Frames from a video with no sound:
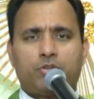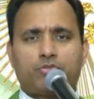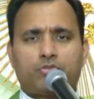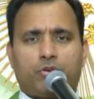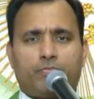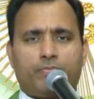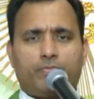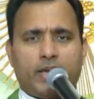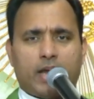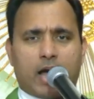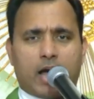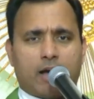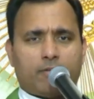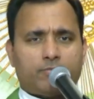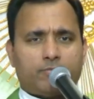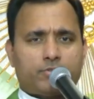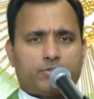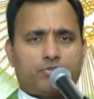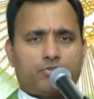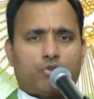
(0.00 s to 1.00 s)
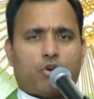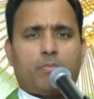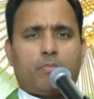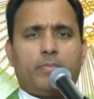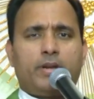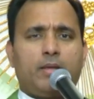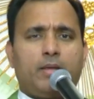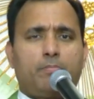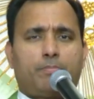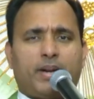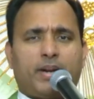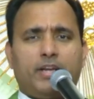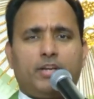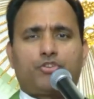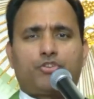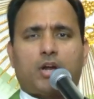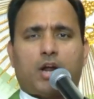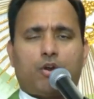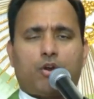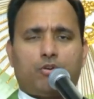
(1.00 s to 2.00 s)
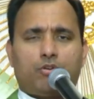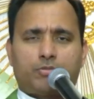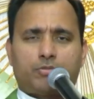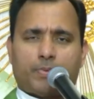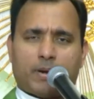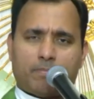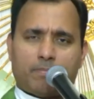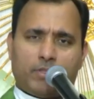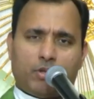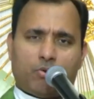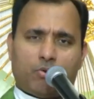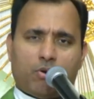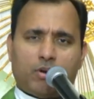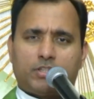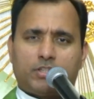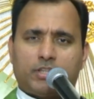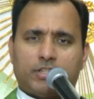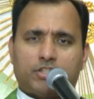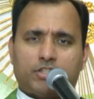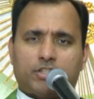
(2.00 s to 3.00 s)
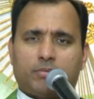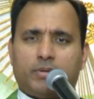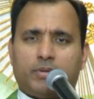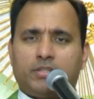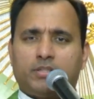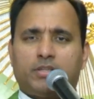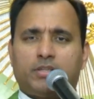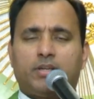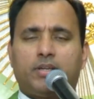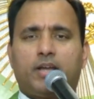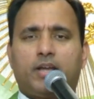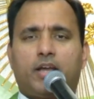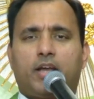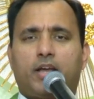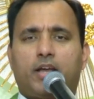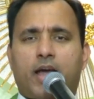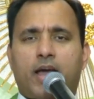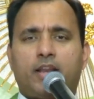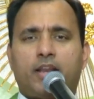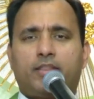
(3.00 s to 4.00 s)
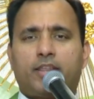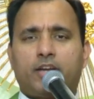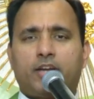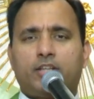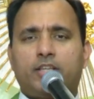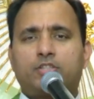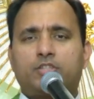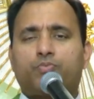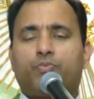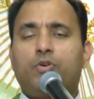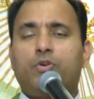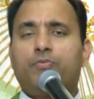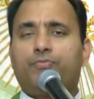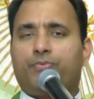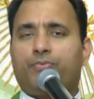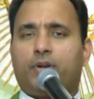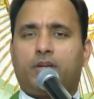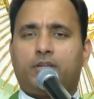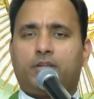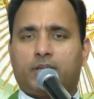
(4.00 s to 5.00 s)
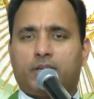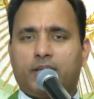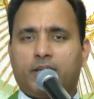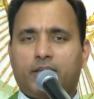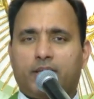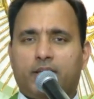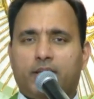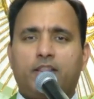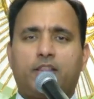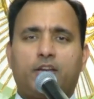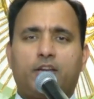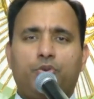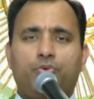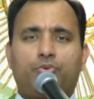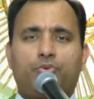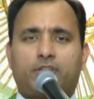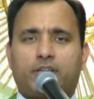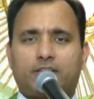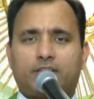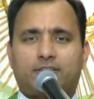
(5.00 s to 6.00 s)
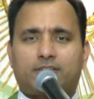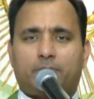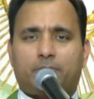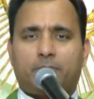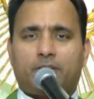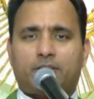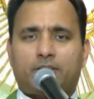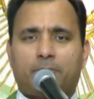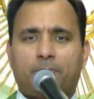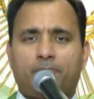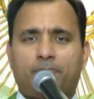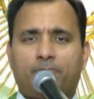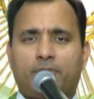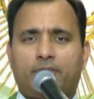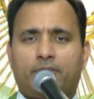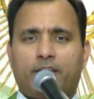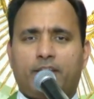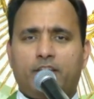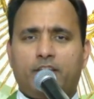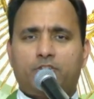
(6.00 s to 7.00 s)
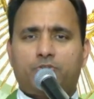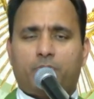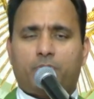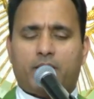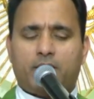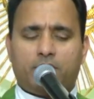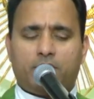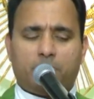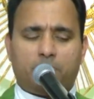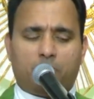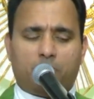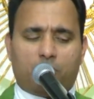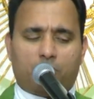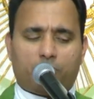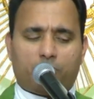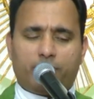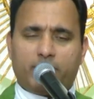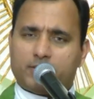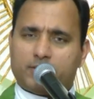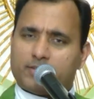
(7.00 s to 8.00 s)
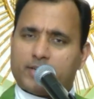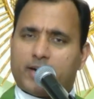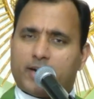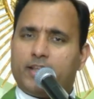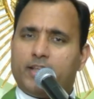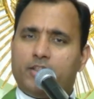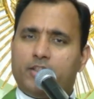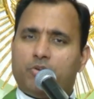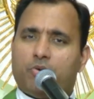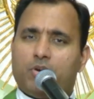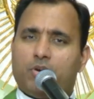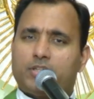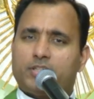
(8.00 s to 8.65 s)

So we have so many pre-shadows from the Old Testament and that is fulfilled in the New Testament. That is why the more we study the